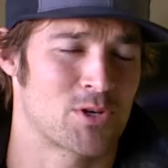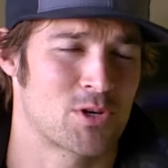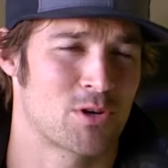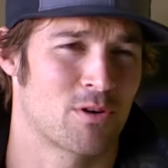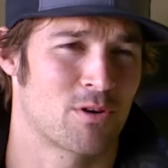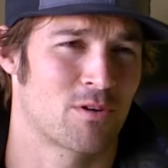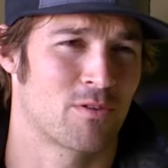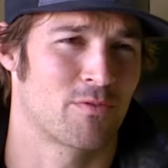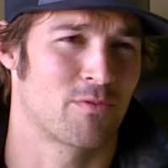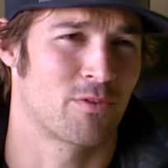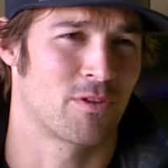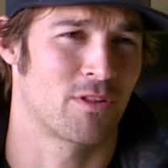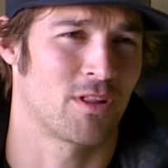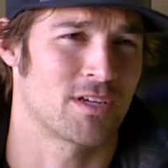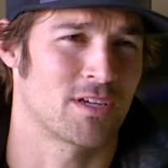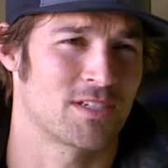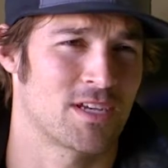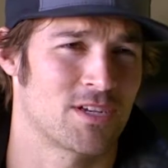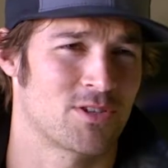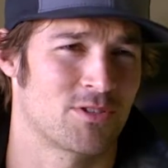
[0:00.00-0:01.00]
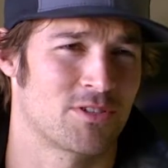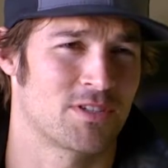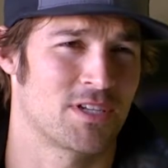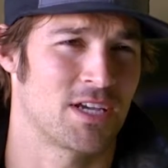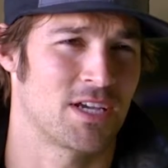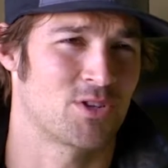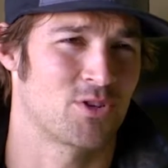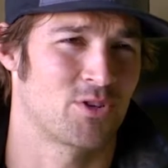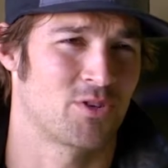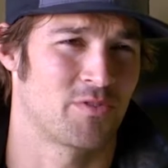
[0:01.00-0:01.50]
because of injuries to
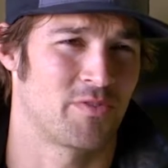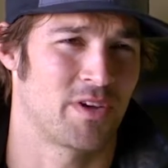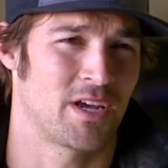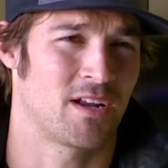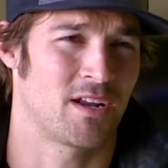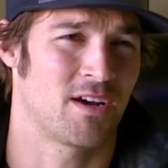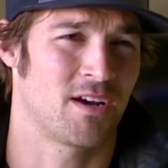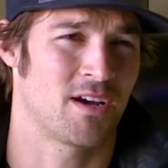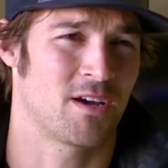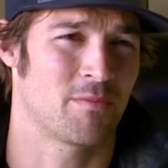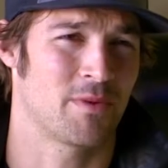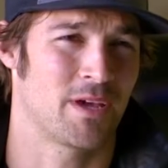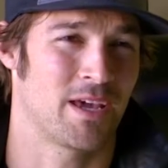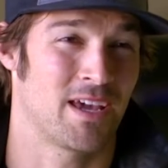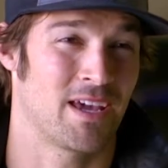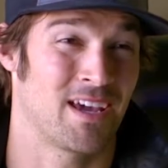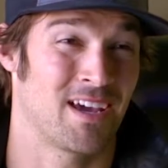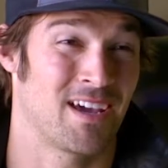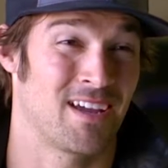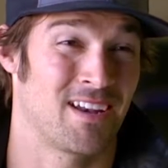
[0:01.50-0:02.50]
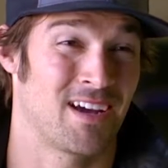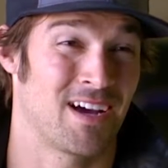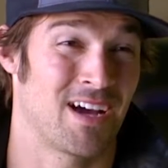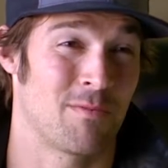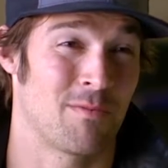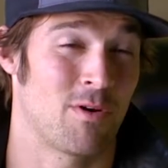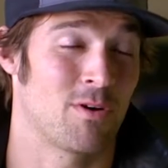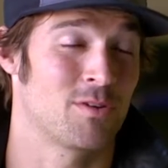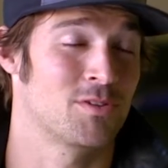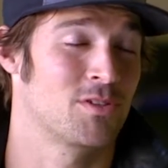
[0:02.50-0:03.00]
his left elbow and shoulder,
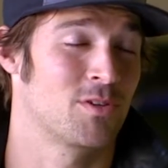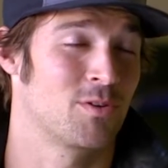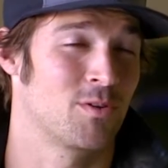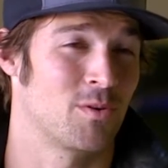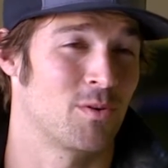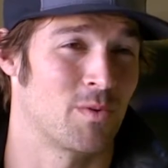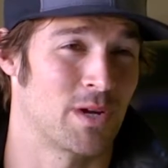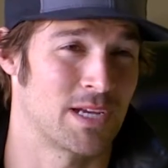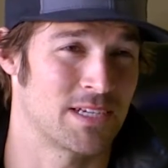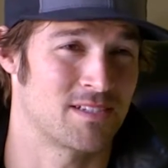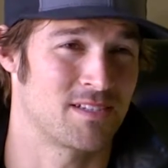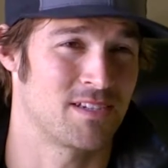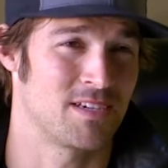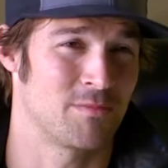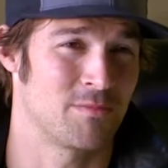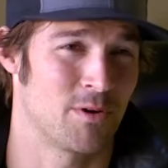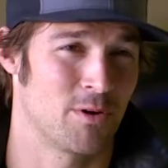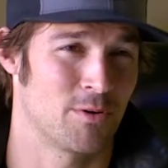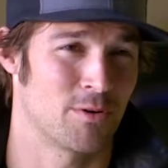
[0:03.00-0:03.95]
said he is